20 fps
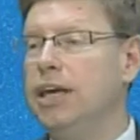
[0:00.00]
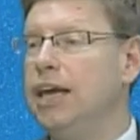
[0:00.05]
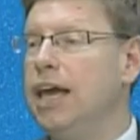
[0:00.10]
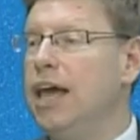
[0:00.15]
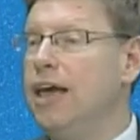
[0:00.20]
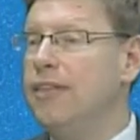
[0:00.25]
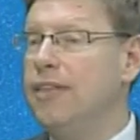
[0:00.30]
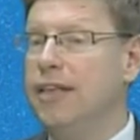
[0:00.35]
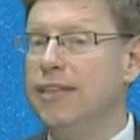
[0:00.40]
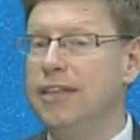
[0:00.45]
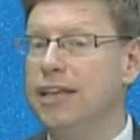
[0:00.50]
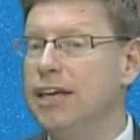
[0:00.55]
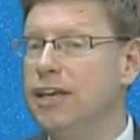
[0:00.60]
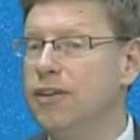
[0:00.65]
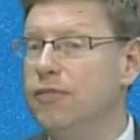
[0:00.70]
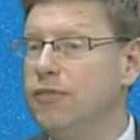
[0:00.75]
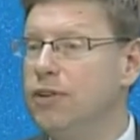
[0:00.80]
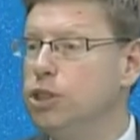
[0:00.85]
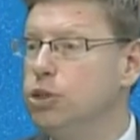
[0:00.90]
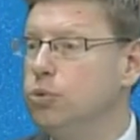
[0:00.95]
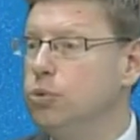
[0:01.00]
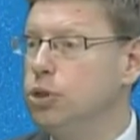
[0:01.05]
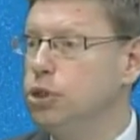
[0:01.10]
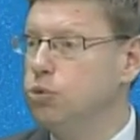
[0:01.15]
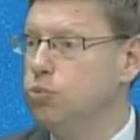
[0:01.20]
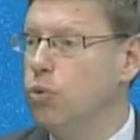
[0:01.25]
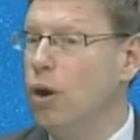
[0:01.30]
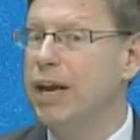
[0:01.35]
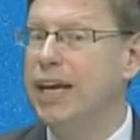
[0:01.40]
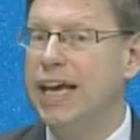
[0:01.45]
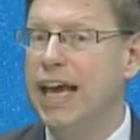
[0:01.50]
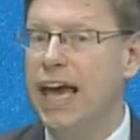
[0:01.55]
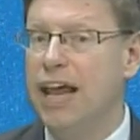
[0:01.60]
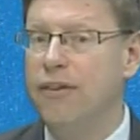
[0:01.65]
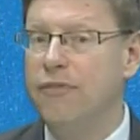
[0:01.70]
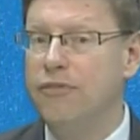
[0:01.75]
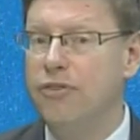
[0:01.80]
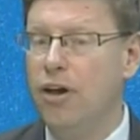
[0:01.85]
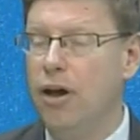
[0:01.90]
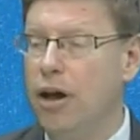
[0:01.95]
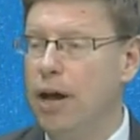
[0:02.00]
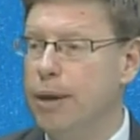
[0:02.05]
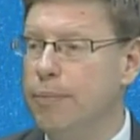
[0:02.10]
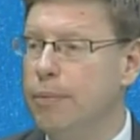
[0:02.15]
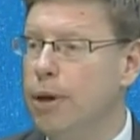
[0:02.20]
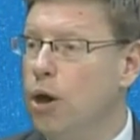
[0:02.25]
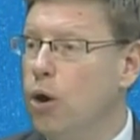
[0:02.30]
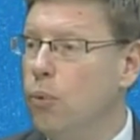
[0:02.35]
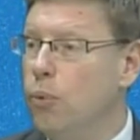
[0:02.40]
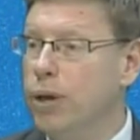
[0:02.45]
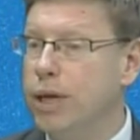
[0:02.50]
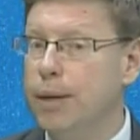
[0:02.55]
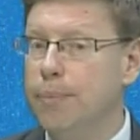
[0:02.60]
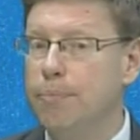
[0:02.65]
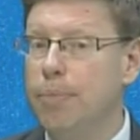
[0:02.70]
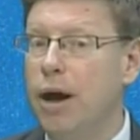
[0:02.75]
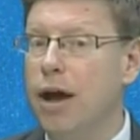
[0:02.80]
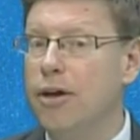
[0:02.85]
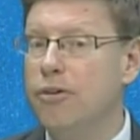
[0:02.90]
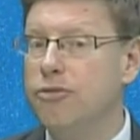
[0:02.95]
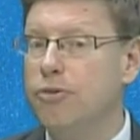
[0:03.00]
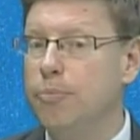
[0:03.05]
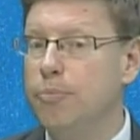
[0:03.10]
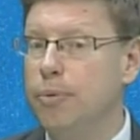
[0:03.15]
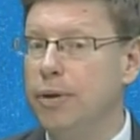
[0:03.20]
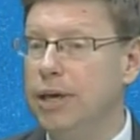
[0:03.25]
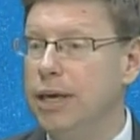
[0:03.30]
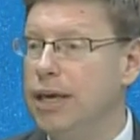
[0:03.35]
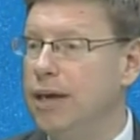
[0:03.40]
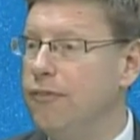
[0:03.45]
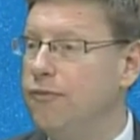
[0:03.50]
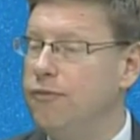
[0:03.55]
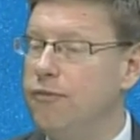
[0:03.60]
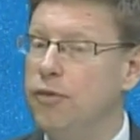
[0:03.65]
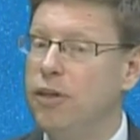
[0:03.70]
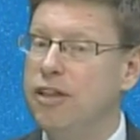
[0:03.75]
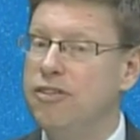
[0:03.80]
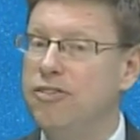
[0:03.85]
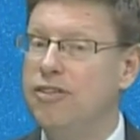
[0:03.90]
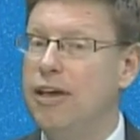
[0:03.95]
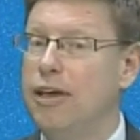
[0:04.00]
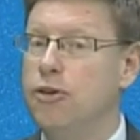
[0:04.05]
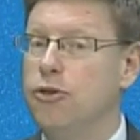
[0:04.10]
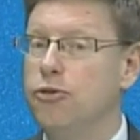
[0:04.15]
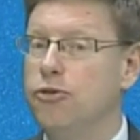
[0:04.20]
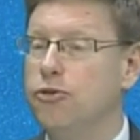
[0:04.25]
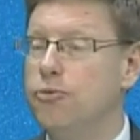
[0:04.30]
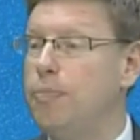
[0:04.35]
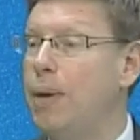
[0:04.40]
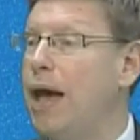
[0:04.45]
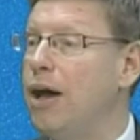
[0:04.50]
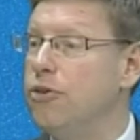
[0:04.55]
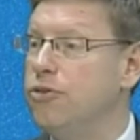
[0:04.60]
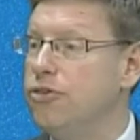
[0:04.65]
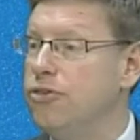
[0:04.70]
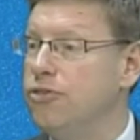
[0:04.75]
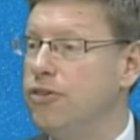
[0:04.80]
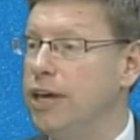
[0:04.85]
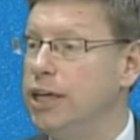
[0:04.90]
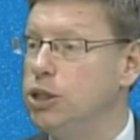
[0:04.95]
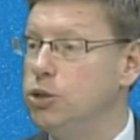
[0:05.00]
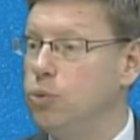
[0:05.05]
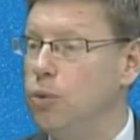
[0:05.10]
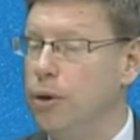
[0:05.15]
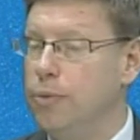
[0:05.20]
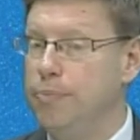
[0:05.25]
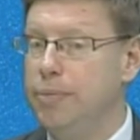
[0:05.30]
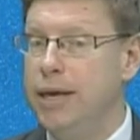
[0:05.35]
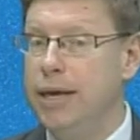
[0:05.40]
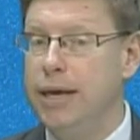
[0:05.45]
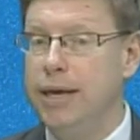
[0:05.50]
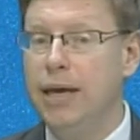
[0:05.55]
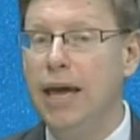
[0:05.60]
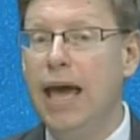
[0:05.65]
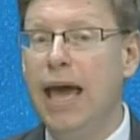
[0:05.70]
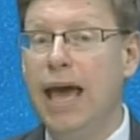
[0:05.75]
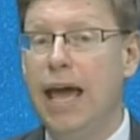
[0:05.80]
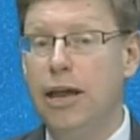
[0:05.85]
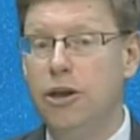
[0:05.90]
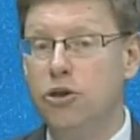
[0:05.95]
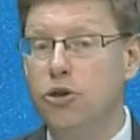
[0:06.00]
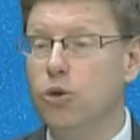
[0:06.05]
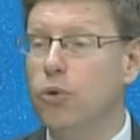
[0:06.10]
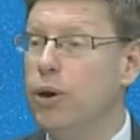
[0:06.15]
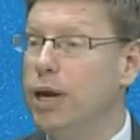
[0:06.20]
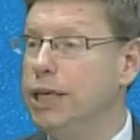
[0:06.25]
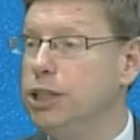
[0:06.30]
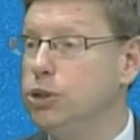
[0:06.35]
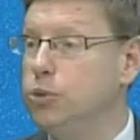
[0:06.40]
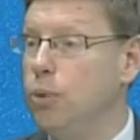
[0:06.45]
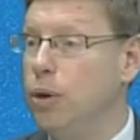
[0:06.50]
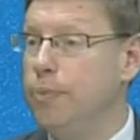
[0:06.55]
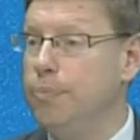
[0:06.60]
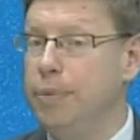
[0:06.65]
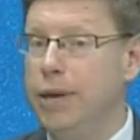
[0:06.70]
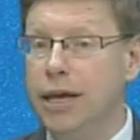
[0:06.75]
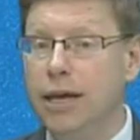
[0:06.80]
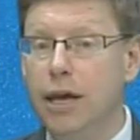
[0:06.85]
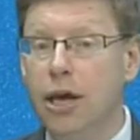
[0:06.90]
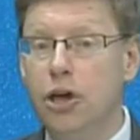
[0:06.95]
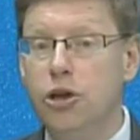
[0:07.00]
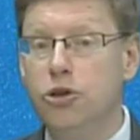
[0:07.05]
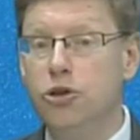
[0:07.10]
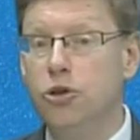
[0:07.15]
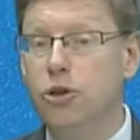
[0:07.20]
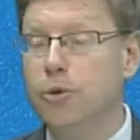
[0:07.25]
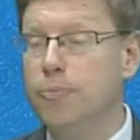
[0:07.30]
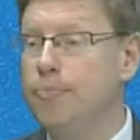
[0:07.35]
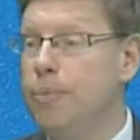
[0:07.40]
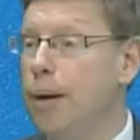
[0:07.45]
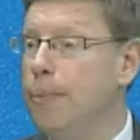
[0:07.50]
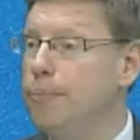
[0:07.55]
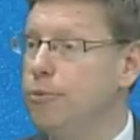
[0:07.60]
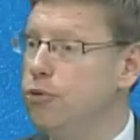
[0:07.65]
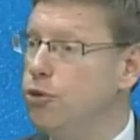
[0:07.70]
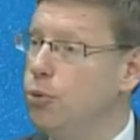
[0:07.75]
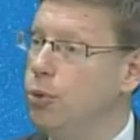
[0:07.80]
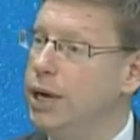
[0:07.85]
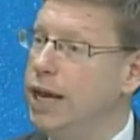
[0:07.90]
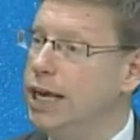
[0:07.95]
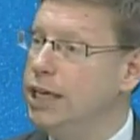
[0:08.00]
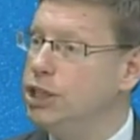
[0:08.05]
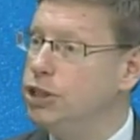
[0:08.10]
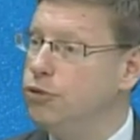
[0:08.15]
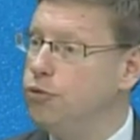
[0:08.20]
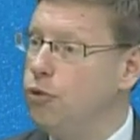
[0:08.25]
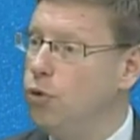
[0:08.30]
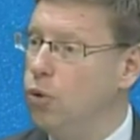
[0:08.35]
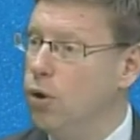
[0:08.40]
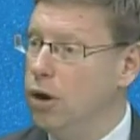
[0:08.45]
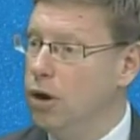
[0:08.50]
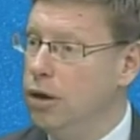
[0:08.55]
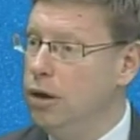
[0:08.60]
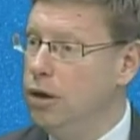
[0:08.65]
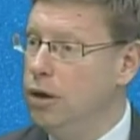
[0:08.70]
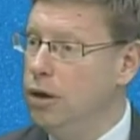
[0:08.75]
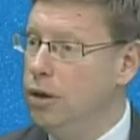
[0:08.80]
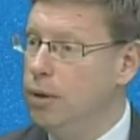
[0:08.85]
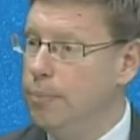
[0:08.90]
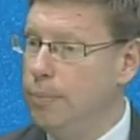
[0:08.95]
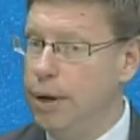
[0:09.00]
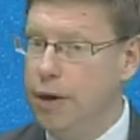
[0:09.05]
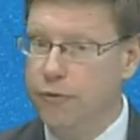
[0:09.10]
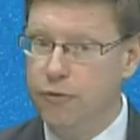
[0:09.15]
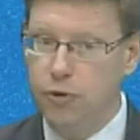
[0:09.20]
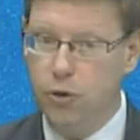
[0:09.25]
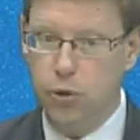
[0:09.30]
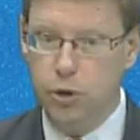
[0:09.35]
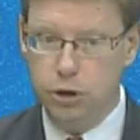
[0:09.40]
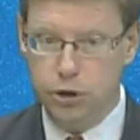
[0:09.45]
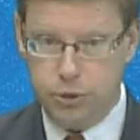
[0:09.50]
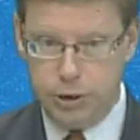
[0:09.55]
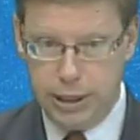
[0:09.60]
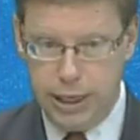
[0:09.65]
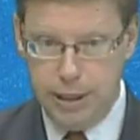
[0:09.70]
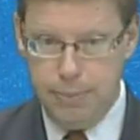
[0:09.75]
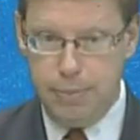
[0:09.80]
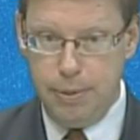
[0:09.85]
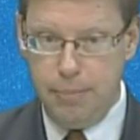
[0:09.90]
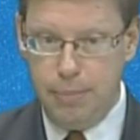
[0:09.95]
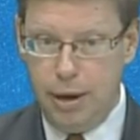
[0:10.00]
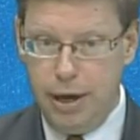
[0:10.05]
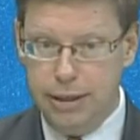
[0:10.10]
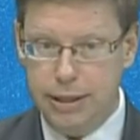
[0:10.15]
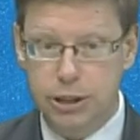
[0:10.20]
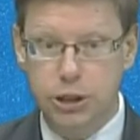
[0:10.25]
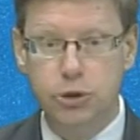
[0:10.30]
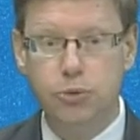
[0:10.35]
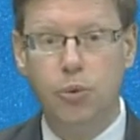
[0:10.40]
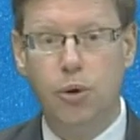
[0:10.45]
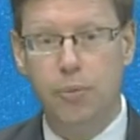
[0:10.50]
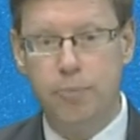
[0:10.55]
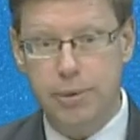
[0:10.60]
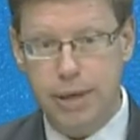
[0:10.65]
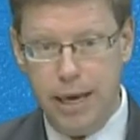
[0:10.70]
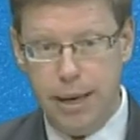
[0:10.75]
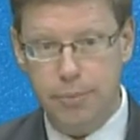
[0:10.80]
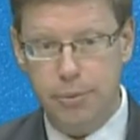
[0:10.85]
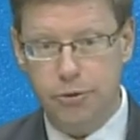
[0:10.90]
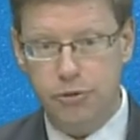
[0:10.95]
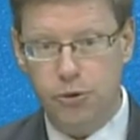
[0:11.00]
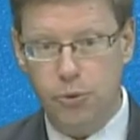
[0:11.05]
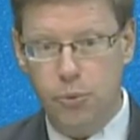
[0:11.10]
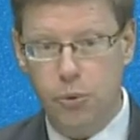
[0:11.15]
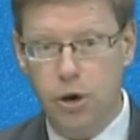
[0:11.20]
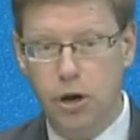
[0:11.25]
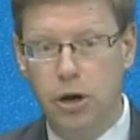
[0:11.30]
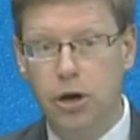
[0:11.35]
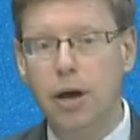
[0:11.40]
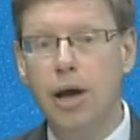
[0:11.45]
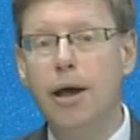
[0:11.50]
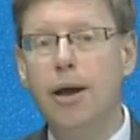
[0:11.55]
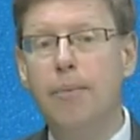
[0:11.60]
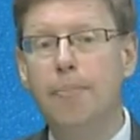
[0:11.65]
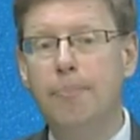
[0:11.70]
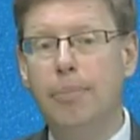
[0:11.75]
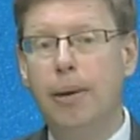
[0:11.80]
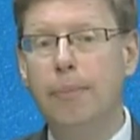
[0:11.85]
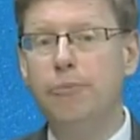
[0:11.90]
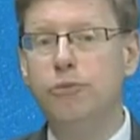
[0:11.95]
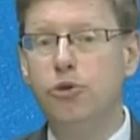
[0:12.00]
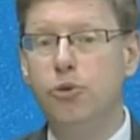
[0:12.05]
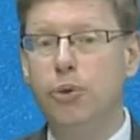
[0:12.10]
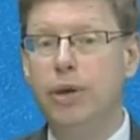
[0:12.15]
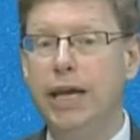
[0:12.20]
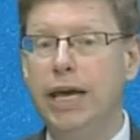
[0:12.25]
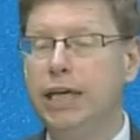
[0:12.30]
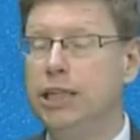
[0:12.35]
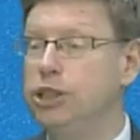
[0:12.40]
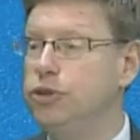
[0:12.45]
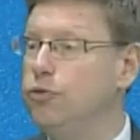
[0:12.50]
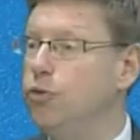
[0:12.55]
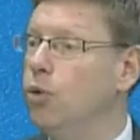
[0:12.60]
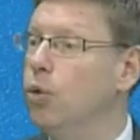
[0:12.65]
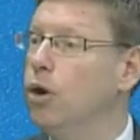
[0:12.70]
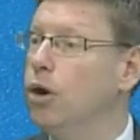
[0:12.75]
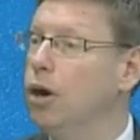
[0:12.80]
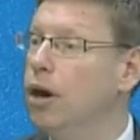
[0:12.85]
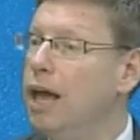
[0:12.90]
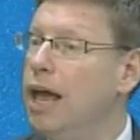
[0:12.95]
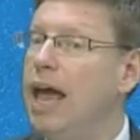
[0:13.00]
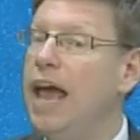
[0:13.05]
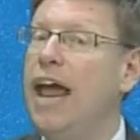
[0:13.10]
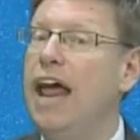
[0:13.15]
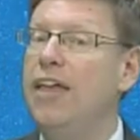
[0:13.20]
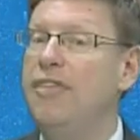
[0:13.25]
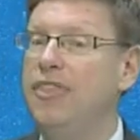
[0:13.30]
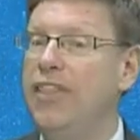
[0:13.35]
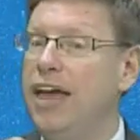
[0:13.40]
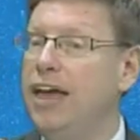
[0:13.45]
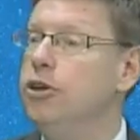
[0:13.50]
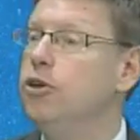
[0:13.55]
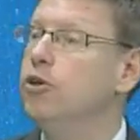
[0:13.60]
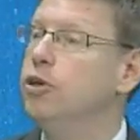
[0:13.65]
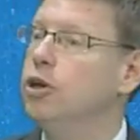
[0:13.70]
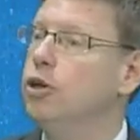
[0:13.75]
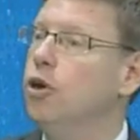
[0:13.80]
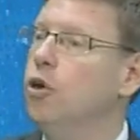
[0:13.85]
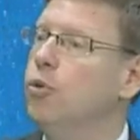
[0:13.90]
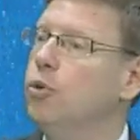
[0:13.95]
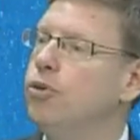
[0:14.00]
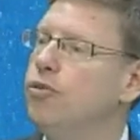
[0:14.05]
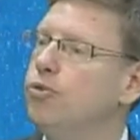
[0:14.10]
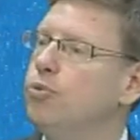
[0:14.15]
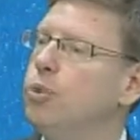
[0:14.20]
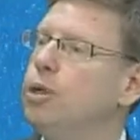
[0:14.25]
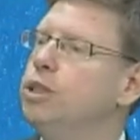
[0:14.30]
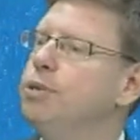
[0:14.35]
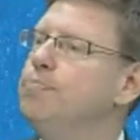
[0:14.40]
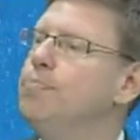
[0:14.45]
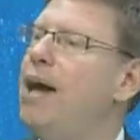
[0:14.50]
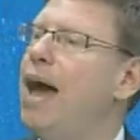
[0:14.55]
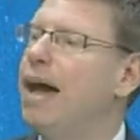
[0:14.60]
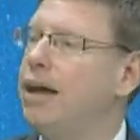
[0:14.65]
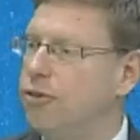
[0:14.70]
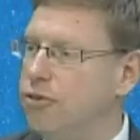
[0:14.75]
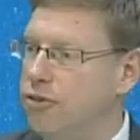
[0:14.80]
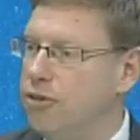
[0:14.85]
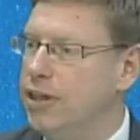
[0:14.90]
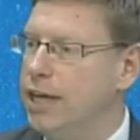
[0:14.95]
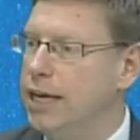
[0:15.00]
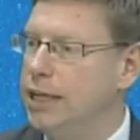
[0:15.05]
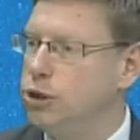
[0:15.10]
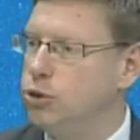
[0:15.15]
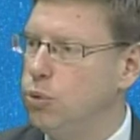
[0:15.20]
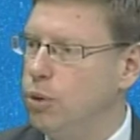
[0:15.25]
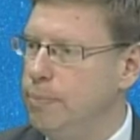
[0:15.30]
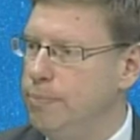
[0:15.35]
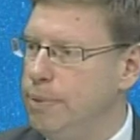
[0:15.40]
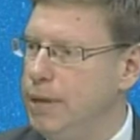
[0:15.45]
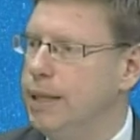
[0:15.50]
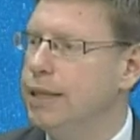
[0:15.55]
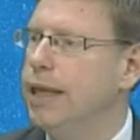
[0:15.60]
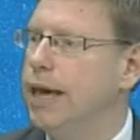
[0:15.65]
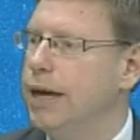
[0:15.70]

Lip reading: that the individual is running out of time, we can possibly, if let's say your spouse is H-1B and you're H-1B, you can bump to an H-4. Correct. But of course, keep in mind that you won't be able to work. Bump to an H-4, and then you can always switch back to the H-1B later. If